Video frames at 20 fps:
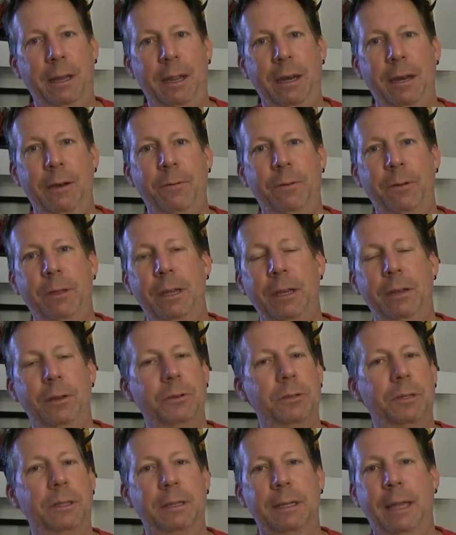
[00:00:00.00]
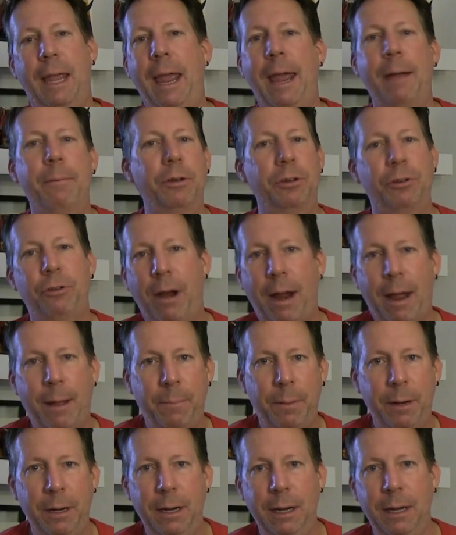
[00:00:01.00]
They didn't really use camera
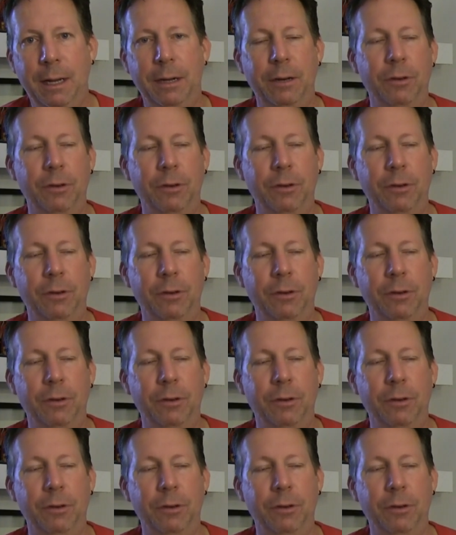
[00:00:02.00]
trapping